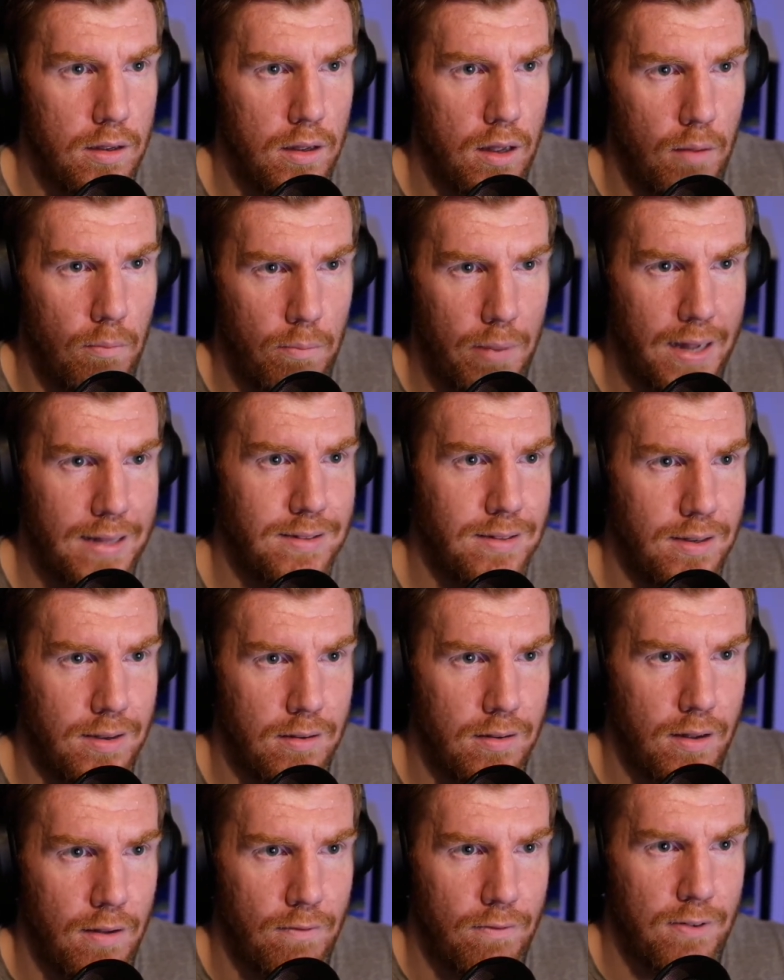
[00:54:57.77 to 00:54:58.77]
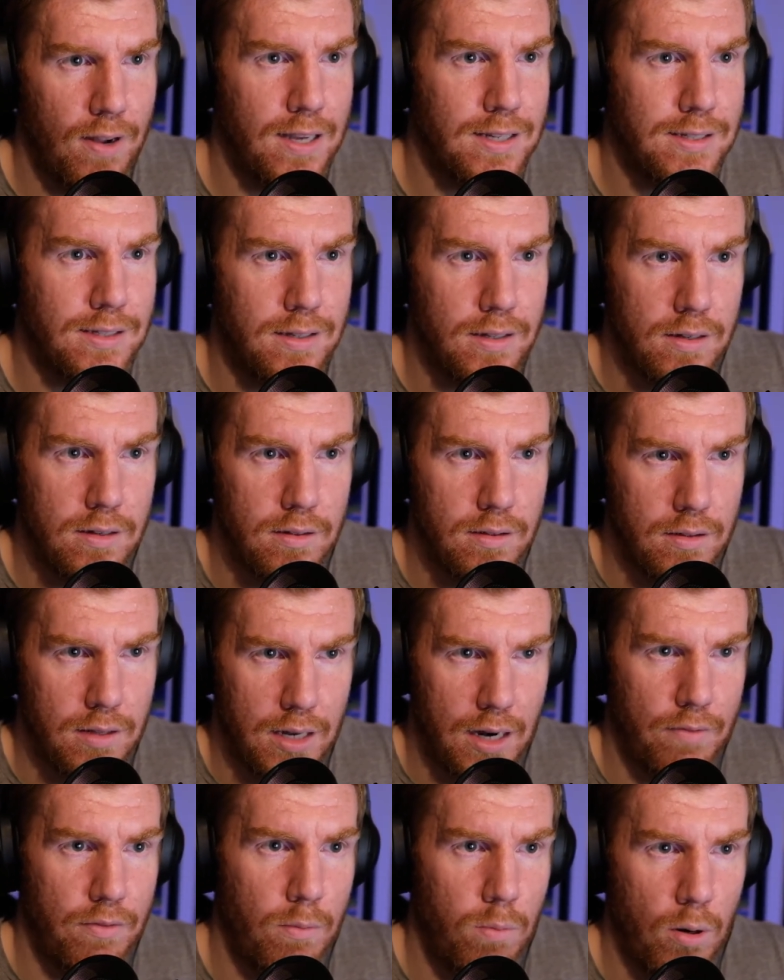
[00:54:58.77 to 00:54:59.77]
and better and faster than
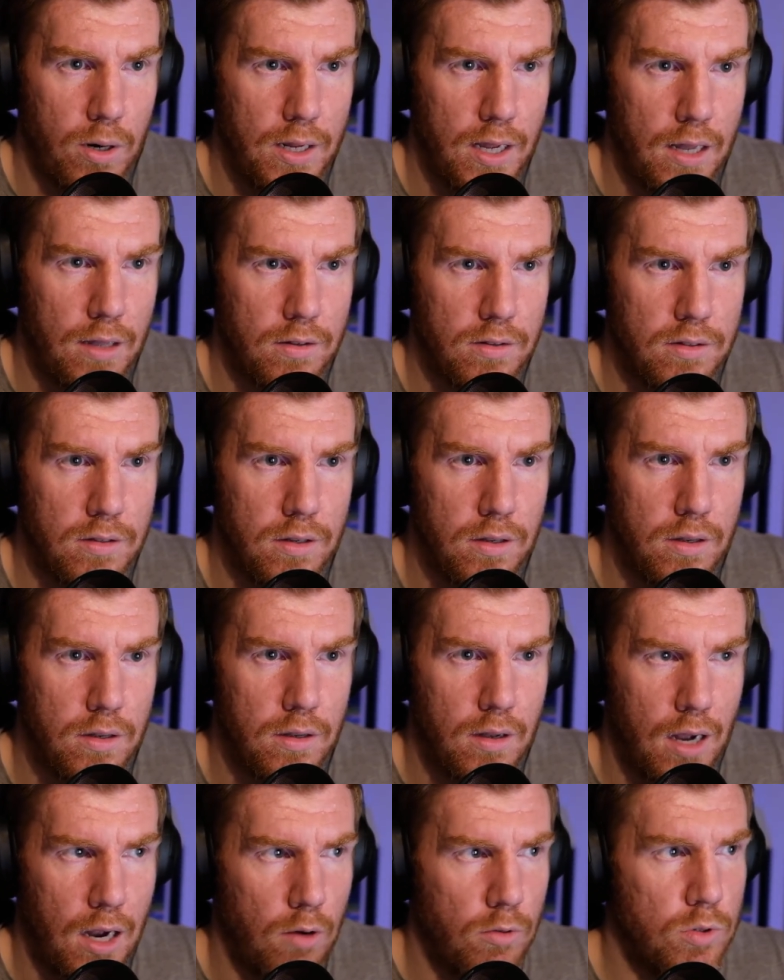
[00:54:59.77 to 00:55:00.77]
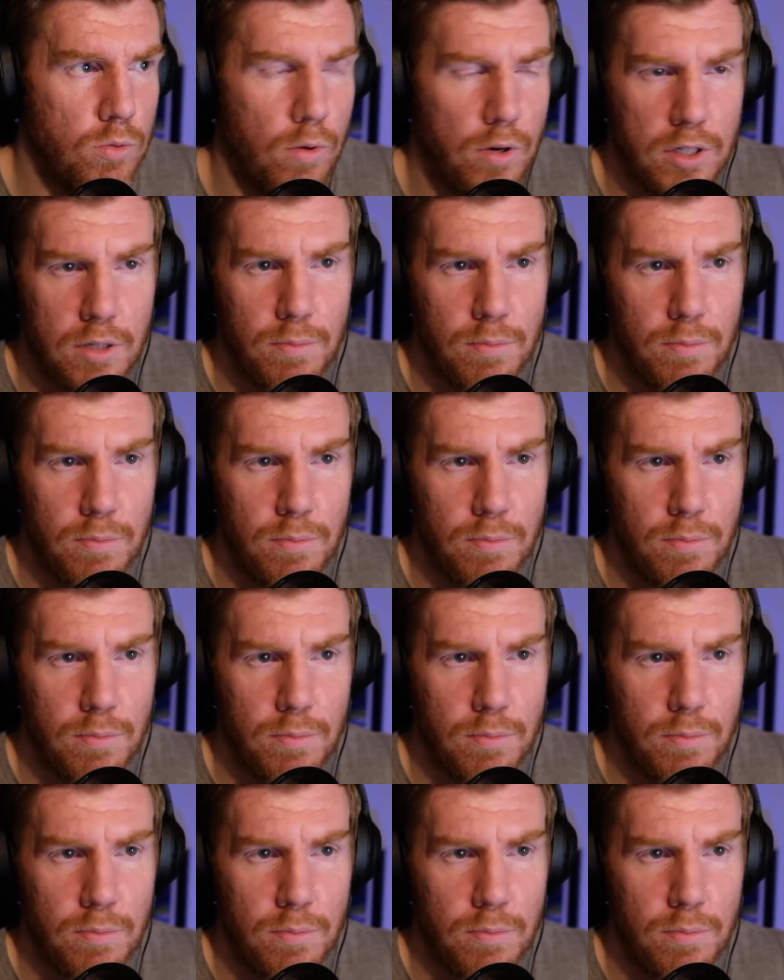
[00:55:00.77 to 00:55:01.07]
everybody else. I always wanted to be